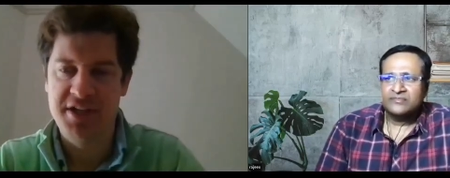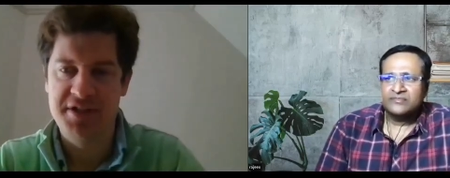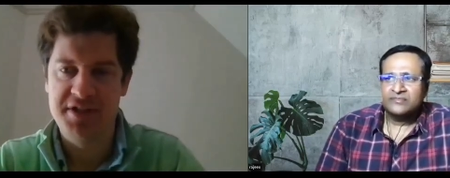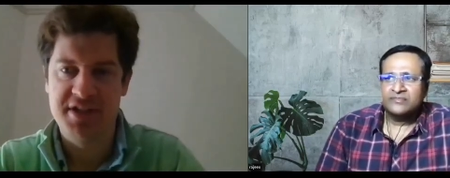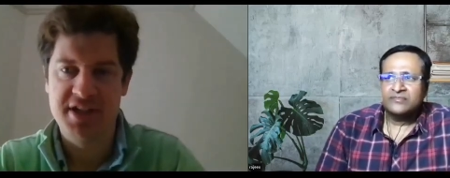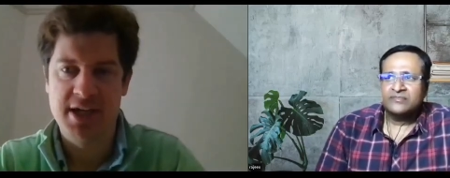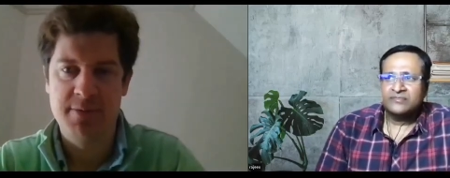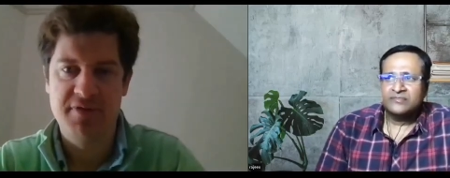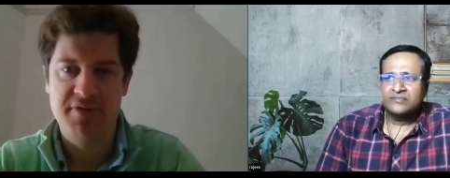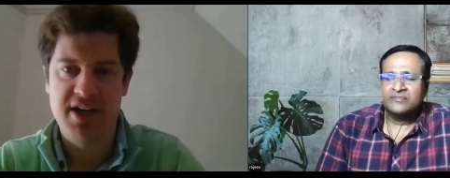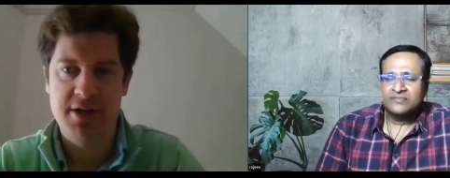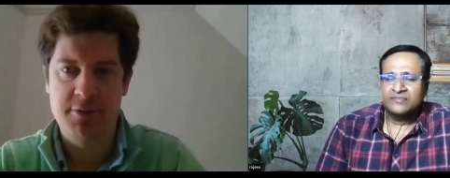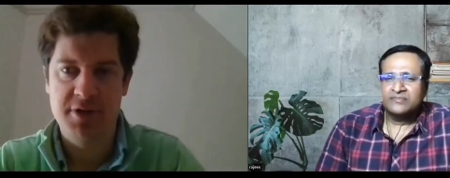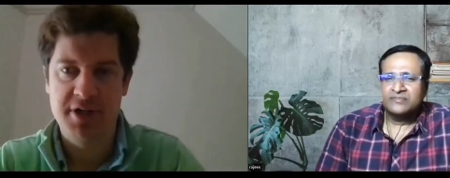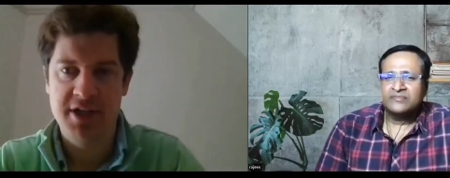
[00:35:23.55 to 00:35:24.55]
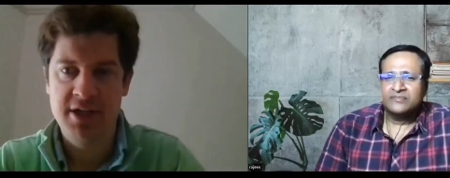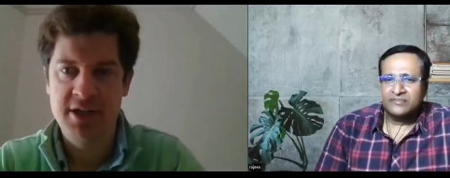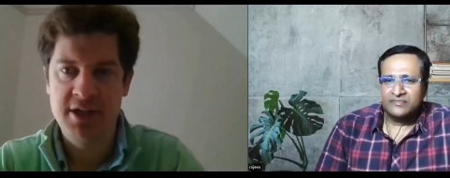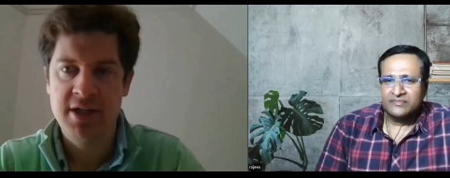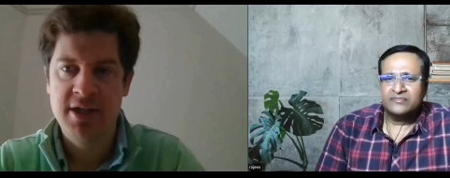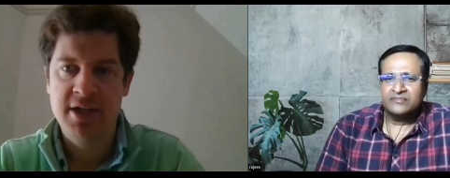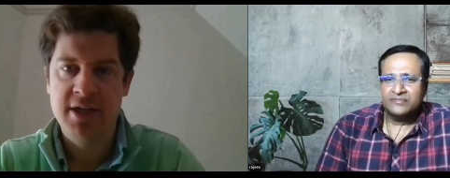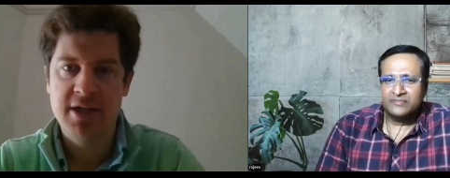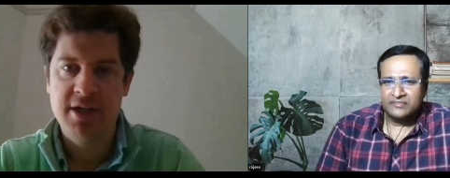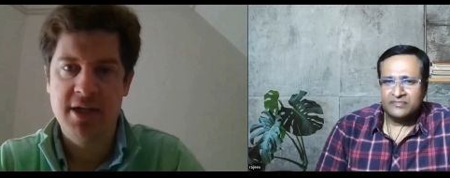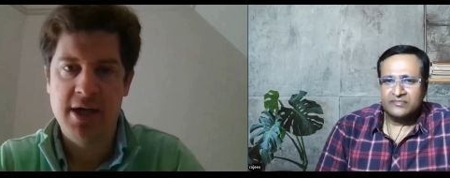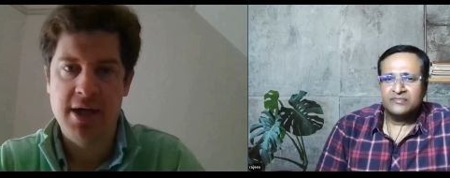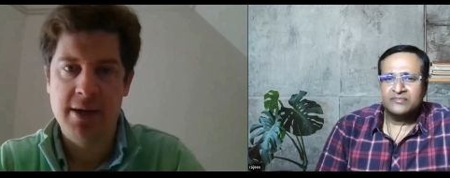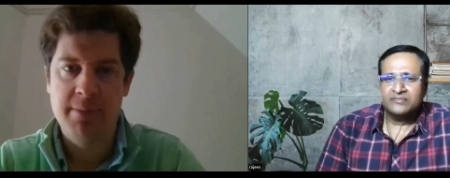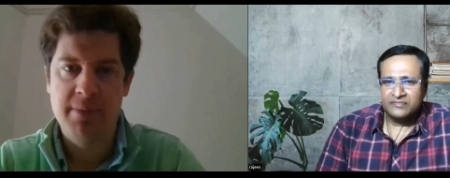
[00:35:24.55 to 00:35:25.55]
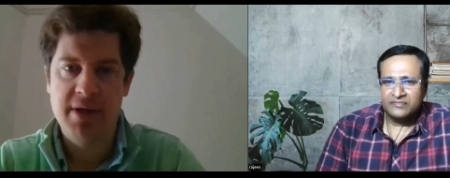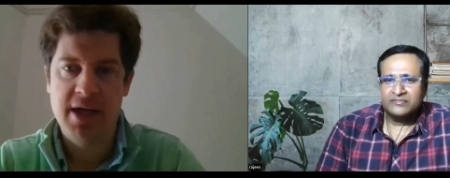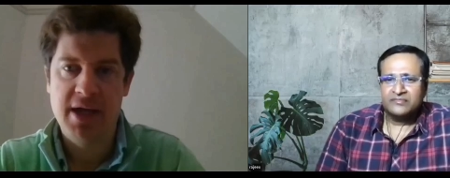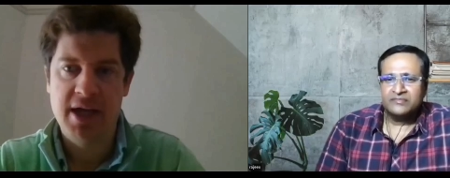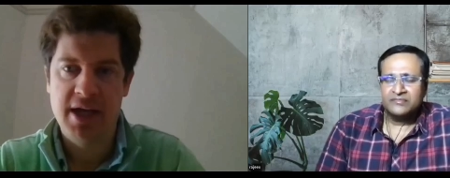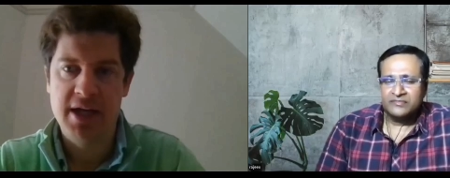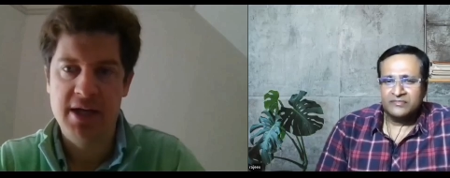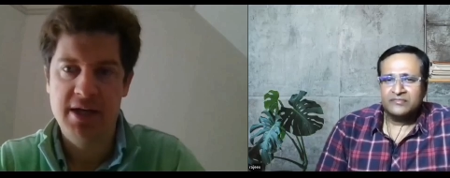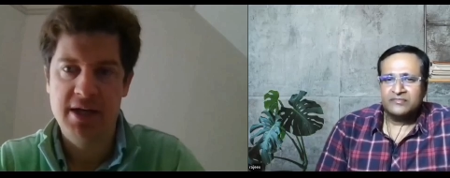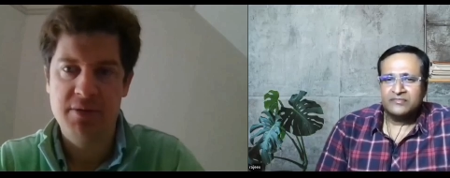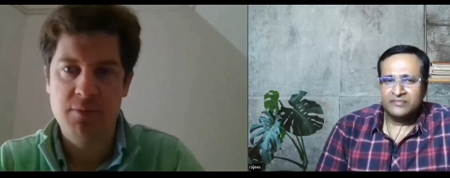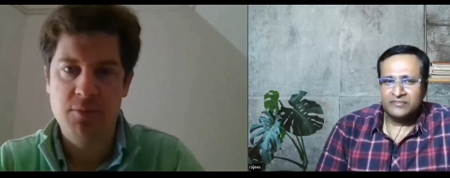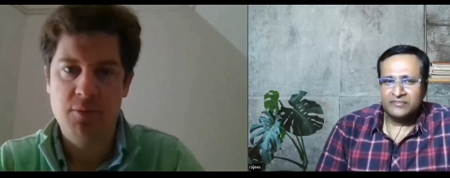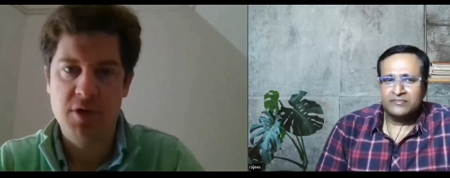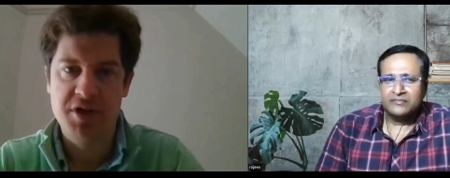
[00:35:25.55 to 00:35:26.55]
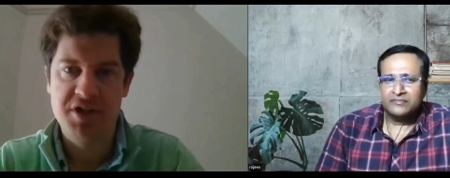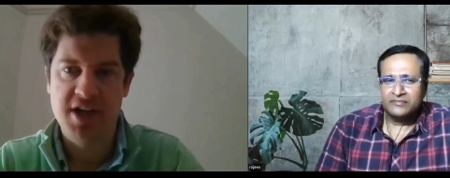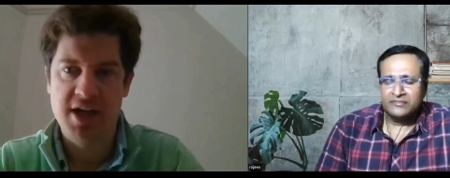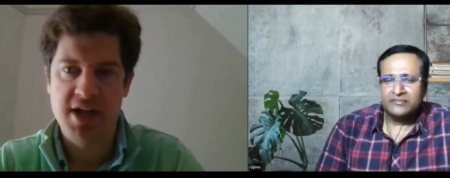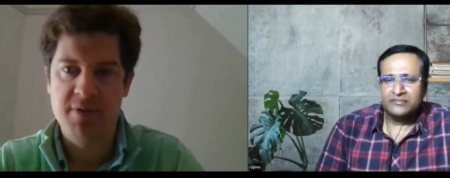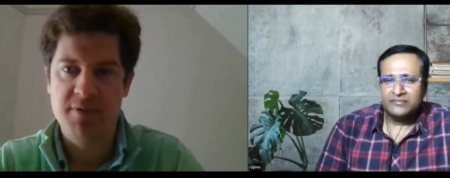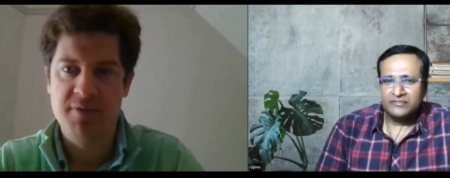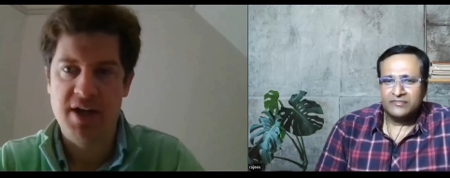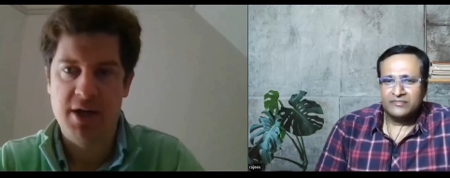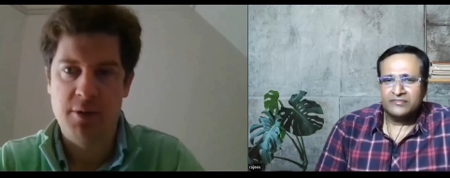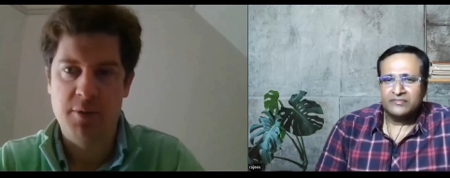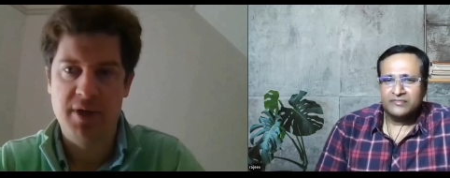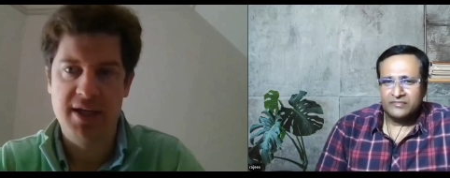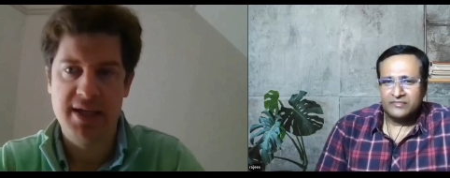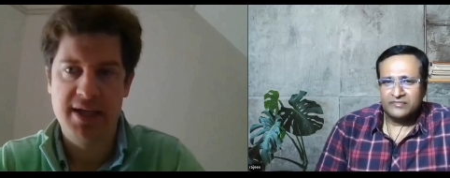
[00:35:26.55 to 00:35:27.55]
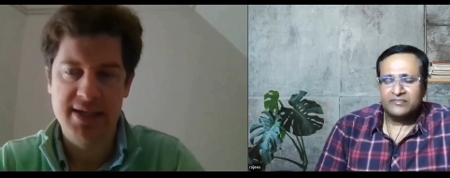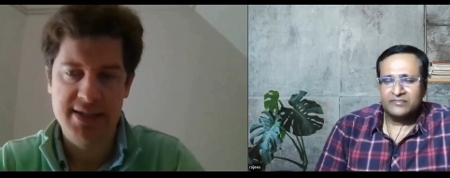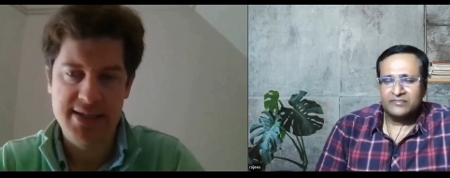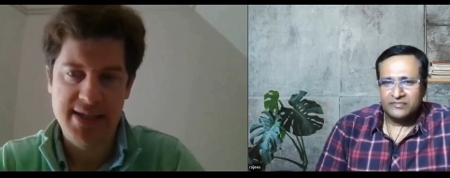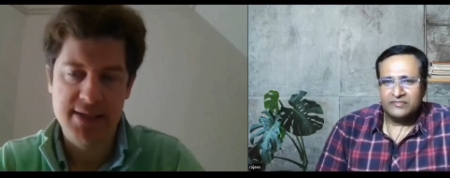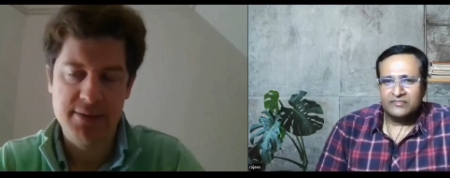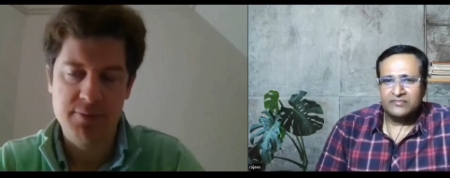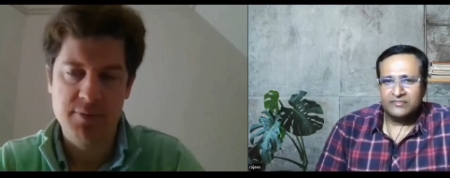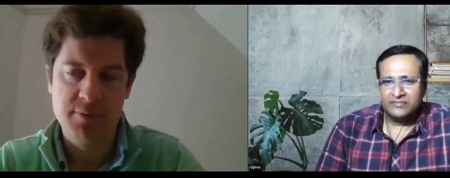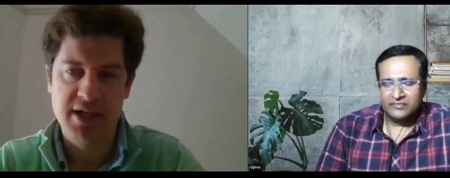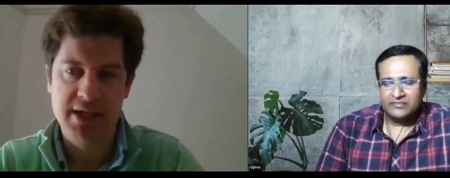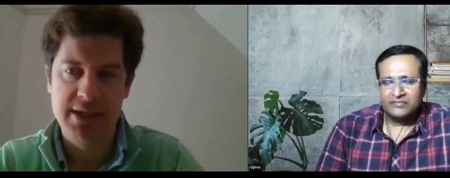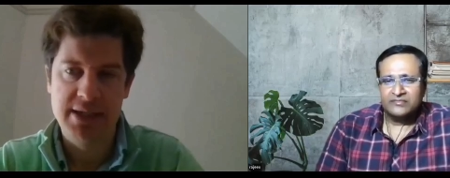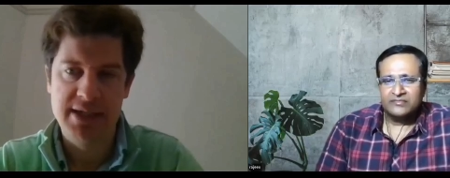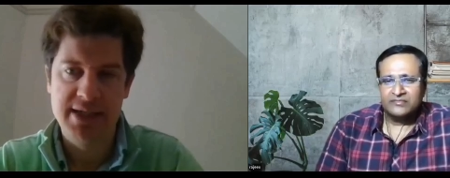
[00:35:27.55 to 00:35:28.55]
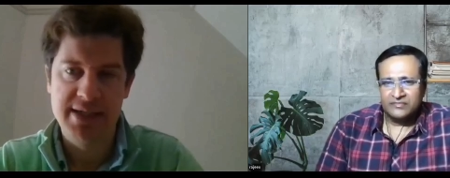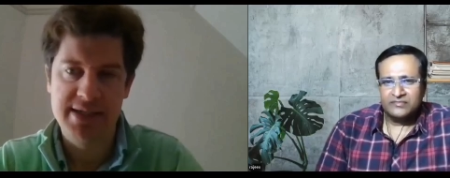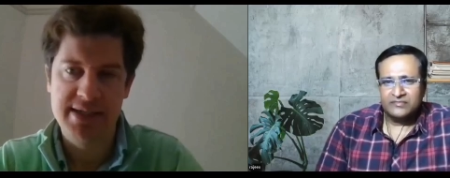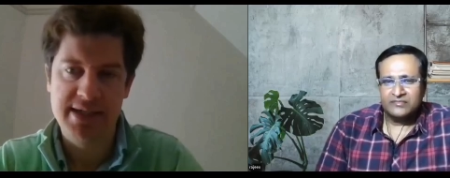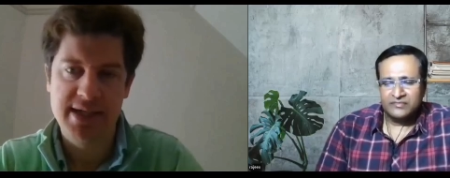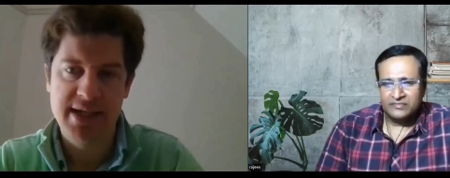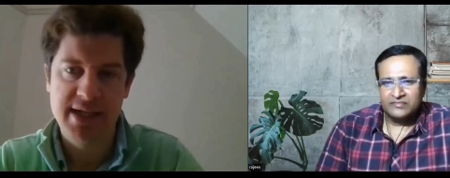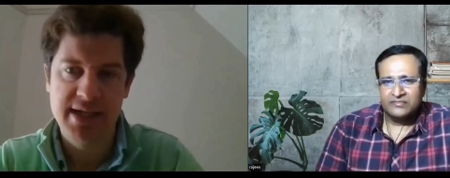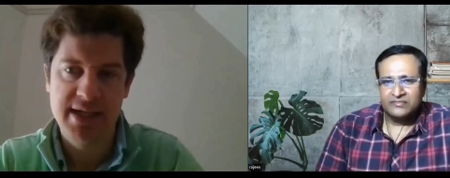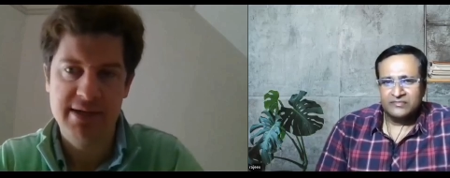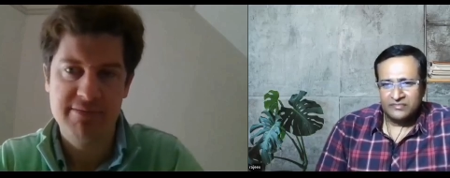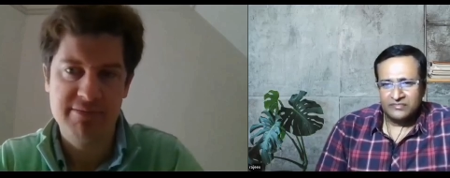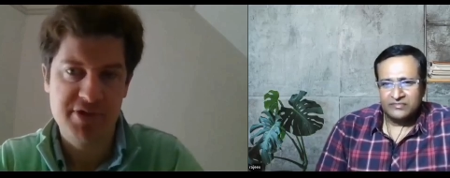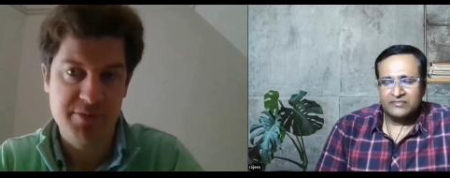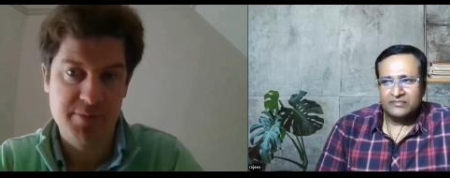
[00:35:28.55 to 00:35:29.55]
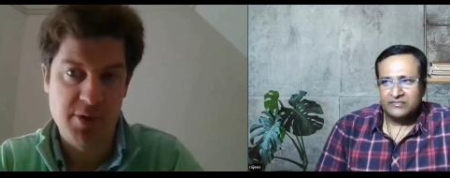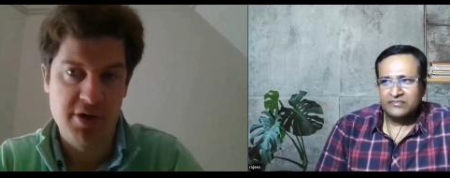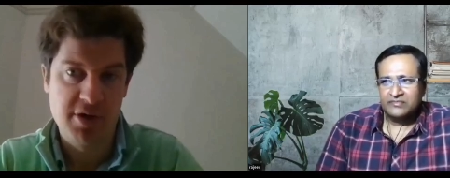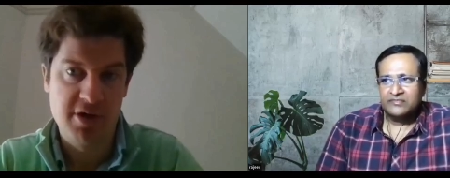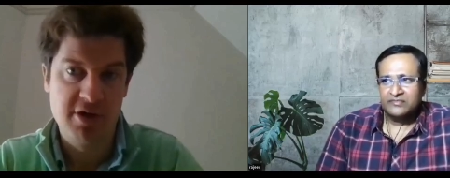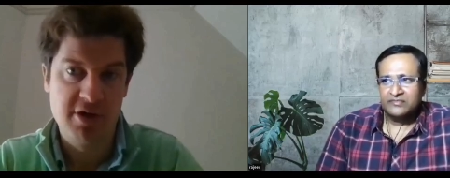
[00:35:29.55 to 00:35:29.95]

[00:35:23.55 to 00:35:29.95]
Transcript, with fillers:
Speaker 1: real estate is a type of equity. Um, and what type of equity is it? Well, it's a